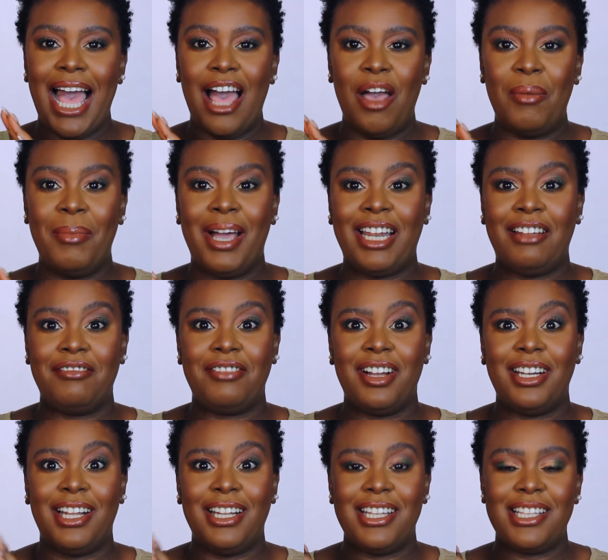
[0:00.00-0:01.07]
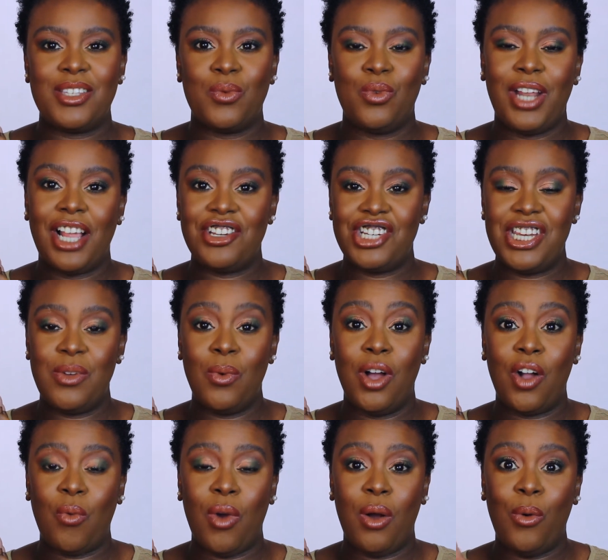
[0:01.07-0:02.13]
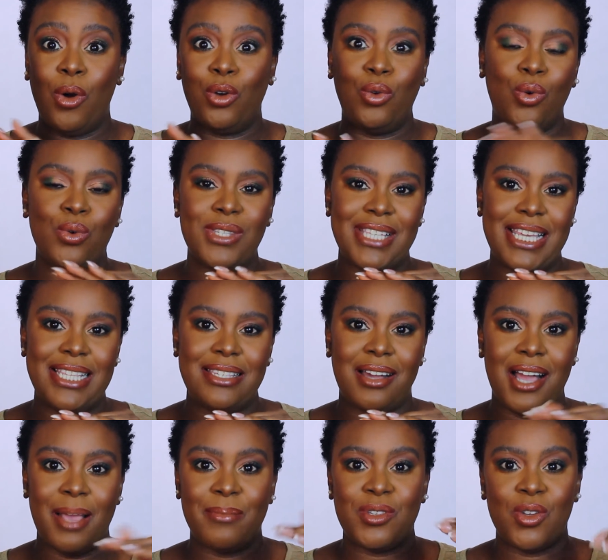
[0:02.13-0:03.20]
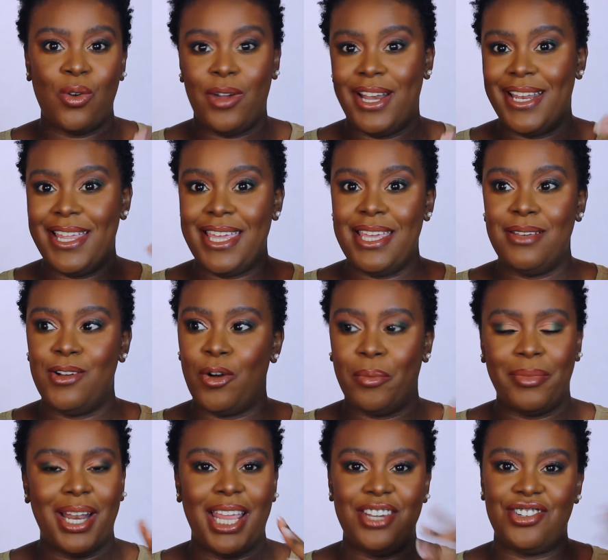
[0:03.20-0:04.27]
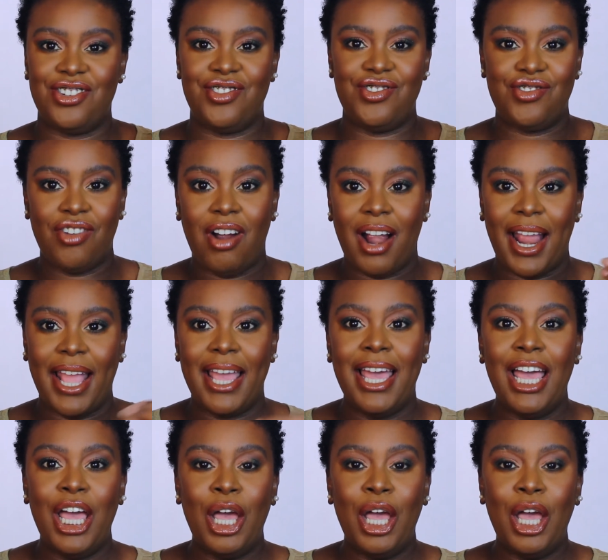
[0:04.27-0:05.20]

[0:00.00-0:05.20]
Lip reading: and I find that this would actually work well on all skin types, oily, combination, dry,